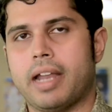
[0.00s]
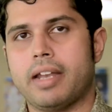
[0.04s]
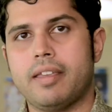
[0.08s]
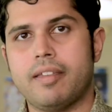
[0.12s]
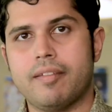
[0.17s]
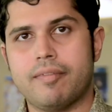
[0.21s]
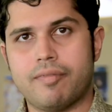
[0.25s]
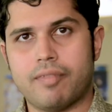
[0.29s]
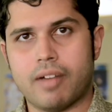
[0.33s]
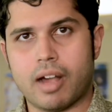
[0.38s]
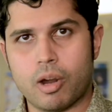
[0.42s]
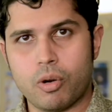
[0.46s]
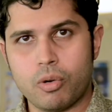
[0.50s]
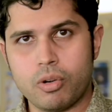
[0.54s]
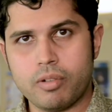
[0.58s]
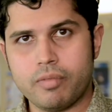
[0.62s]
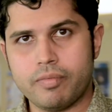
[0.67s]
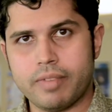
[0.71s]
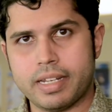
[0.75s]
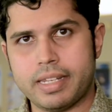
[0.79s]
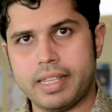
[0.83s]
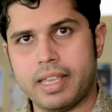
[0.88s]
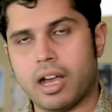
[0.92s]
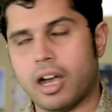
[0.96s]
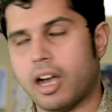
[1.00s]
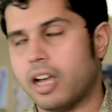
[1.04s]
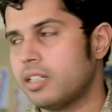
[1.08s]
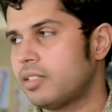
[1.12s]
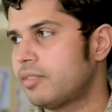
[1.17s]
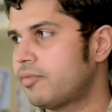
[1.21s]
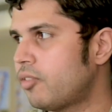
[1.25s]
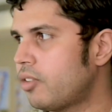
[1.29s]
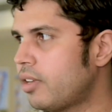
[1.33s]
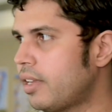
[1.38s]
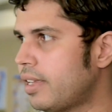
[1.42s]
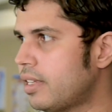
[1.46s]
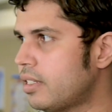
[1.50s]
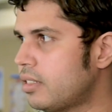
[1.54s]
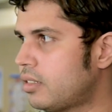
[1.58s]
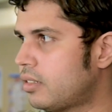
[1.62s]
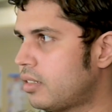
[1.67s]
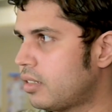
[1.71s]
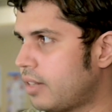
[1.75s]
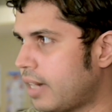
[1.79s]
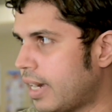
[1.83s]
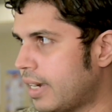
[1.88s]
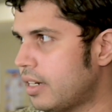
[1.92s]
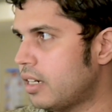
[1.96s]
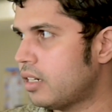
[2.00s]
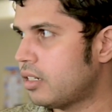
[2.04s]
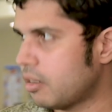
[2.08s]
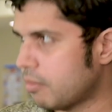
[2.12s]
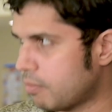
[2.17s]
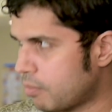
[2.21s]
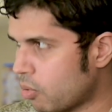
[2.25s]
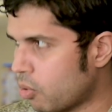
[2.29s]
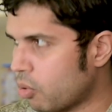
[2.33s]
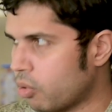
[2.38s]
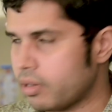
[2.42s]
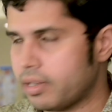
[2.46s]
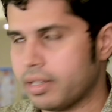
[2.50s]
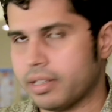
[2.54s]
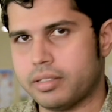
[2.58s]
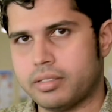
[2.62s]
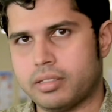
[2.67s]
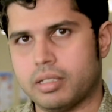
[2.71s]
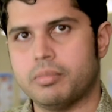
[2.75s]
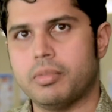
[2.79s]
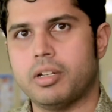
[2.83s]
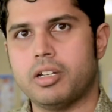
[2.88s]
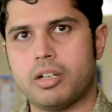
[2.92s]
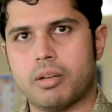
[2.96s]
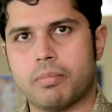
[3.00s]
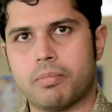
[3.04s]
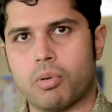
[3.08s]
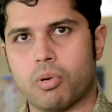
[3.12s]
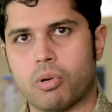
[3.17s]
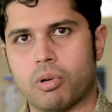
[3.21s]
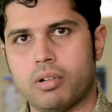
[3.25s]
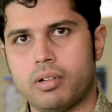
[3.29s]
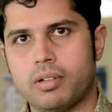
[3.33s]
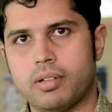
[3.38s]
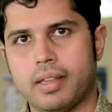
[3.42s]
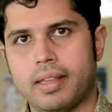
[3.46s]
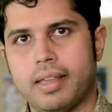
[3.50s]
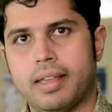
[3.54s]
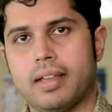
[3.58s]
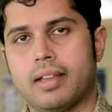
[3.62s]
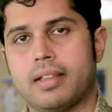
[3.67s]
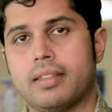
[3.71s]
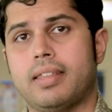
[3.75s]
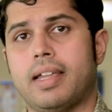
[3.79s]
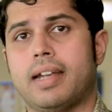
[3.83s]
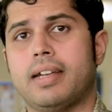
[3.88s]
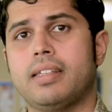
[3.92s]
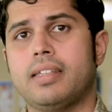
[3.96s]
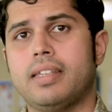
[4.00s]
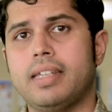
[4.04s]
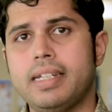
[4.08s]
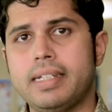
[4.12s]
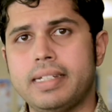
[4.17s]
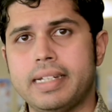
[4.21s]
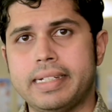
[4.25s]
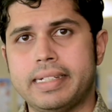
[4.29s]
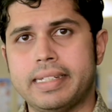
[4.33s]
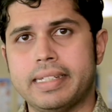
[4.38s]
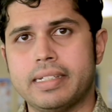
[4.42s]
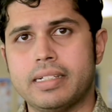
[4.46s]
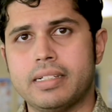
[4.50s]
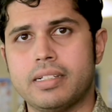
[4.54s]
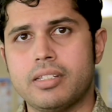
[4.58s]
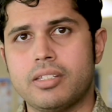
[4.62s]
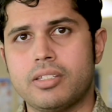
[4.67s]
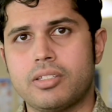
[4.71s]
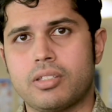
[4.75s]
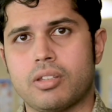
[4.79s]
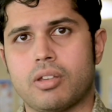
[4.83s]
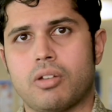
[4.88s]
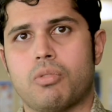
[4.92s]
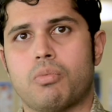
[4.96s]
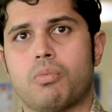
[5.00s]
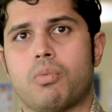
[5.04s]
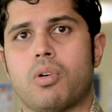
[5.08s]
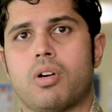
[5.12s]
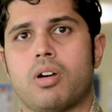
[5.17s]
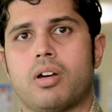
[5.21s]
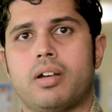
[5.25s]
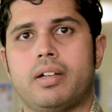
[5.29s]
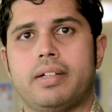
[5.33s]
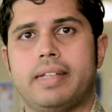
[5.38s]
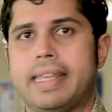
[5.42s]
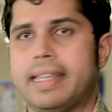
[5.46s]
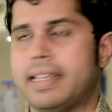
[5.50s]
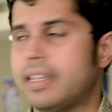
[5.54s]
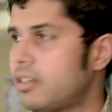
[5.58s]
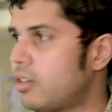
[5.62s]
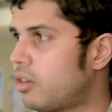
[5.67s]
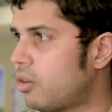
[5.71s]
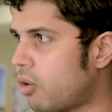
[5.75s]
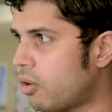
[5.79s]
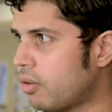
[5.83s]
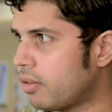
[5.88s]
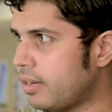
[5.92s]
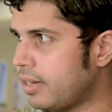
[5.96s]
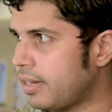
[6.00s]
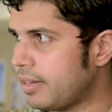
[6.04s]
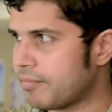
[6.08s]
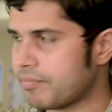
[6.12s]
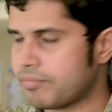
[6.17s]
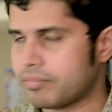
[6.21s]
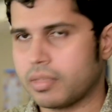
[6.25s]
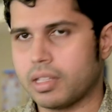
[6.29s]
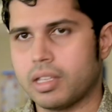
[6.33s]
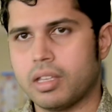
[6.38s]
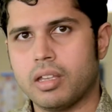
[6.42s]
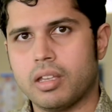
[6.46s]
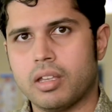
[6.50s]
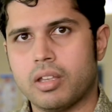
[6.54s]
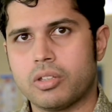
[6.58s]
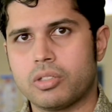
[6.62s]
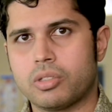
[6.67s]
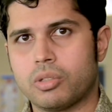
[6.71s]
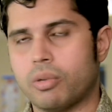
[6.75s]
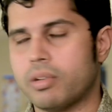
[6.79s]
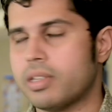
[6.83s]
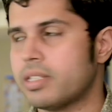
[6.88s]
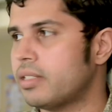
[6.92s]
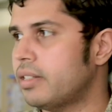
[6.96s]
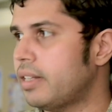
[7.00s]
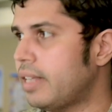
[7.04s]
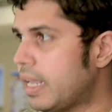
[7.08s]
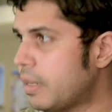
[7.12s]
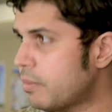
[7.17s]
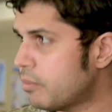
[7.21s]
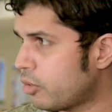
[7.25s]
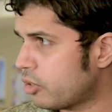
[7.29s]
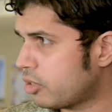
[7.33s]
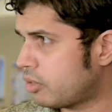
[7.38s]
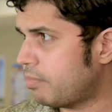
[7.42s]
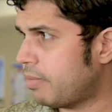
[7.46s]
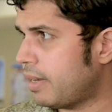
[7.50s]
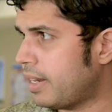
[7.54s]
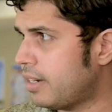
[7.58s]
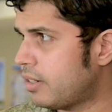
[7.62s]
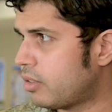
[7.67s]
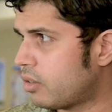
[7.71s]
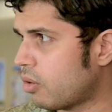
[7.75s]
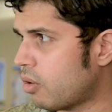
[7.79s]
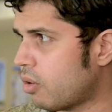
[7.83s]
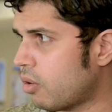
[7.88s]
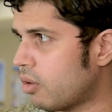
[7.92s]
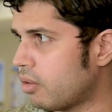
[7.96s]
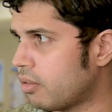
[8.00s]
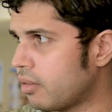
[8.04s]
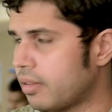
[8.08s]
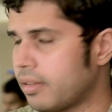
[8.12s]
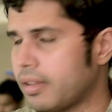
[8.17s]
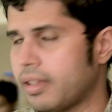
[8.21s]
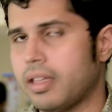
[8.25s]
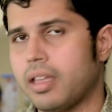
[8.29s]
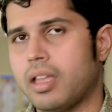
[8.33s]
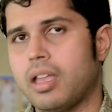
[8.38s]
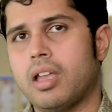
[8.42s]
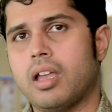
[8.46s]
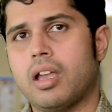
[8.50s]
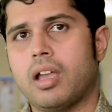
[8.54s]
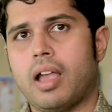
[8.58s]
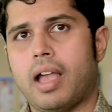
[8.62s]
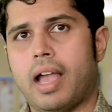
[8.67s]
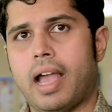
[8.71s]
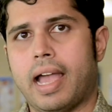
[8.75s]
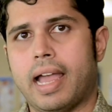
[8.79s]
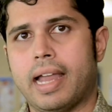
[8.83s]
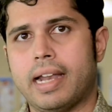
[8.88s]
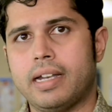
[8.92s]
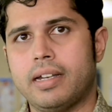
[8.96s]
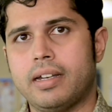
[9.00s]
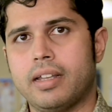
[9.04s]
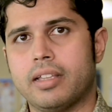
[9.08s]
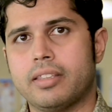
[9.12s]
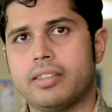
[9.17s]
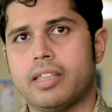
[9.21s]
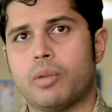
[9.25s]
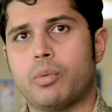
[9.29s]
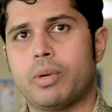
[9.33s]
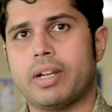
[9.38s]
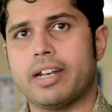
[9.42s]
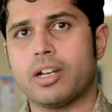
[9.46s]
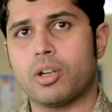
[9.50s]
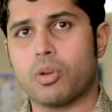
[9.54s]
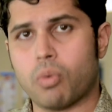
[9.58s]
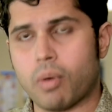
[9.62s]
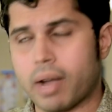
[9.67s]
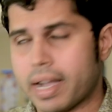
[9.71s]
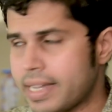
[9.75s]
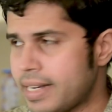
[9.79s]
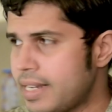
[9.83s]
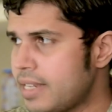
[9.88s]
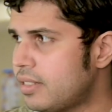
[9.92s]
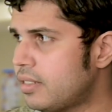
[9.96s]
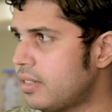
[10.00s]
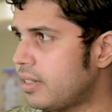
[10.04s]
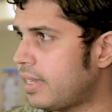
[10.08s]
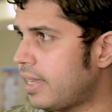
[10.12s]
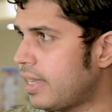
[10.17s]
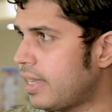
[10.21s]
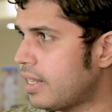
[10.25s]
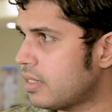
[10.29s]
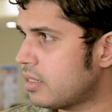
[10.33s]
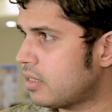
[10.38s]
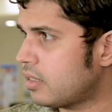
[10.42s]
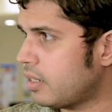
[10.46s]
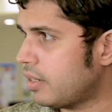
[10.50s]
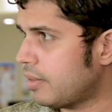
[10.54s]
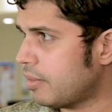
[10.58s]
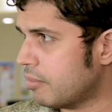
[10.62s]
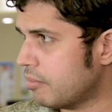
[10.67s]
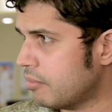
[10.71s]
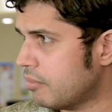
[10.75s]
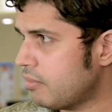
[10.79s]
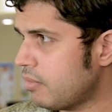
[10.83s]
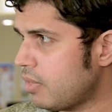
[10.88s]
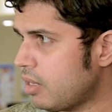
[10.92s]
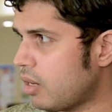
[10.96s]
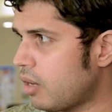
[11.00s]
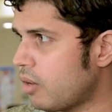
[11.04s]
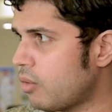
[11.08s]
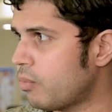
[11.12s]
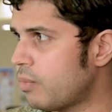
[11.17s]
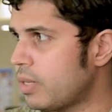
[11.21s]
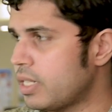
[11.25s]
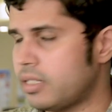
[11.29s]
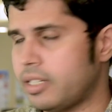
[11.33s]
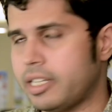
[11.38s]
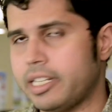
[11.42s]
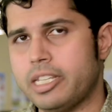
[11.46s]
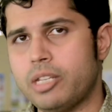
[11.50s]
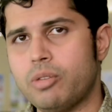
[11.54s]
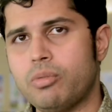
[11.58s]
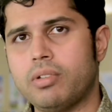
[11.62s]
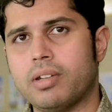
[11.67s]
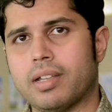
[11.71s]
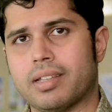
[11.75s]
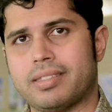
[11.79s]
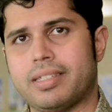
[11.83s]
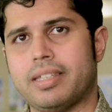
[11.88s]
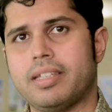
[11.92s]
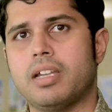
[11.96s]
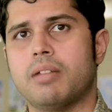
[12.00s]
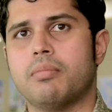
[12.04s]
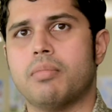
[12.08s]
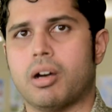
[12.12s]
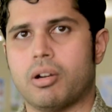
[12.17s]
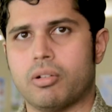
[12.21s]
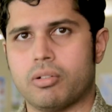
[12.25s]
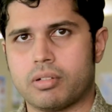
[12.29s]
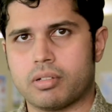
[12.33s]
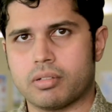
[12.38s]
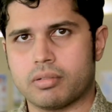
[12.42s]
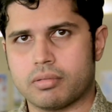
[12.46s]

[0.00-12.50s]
And he found when he asked for his credit report, his CIBIL report, that key details were taken wrongly. Mm -hmm. So his name was spelled wrong. And there were inquiries against him which he knew nothing about.